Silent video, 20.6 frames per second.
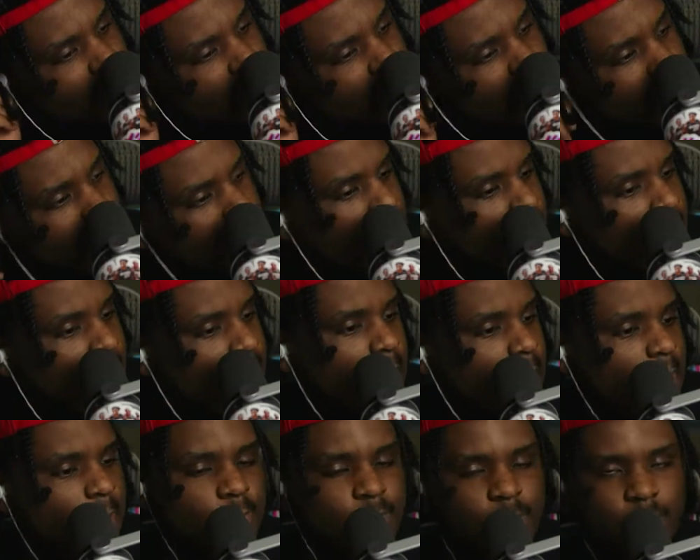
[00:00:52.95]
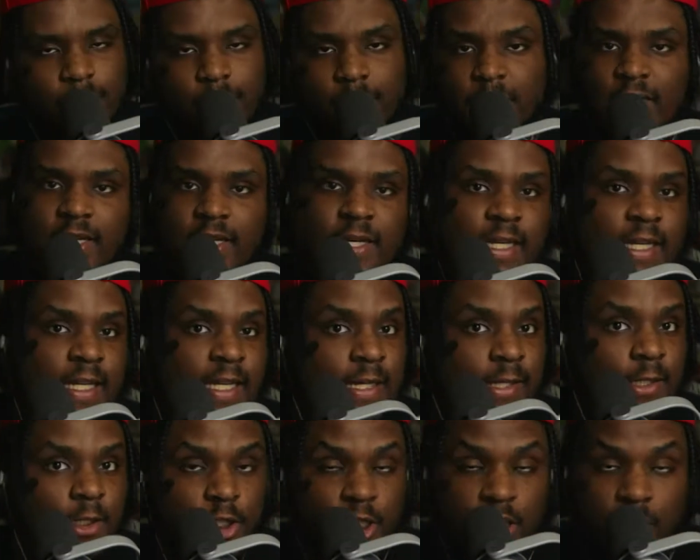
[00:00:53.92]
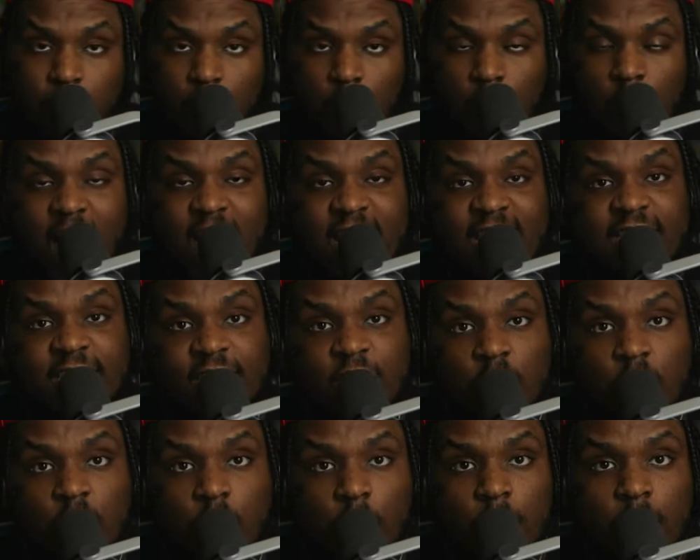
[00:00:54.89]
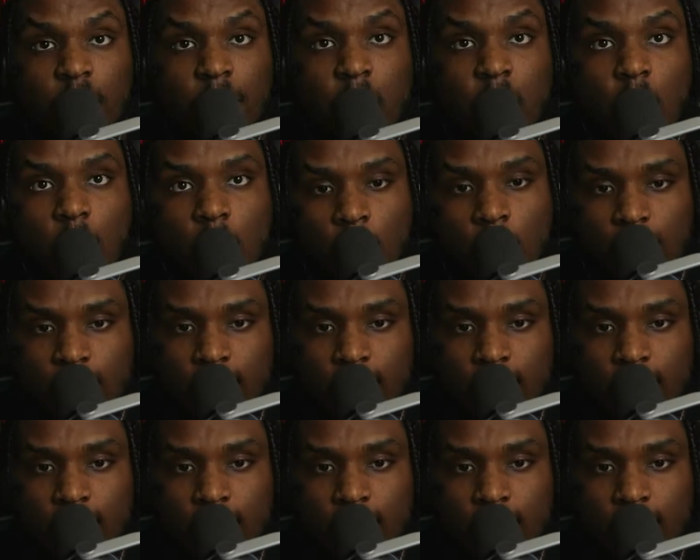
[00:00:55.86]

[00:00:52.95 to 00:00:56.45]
the game, put it in, jump right into career mode.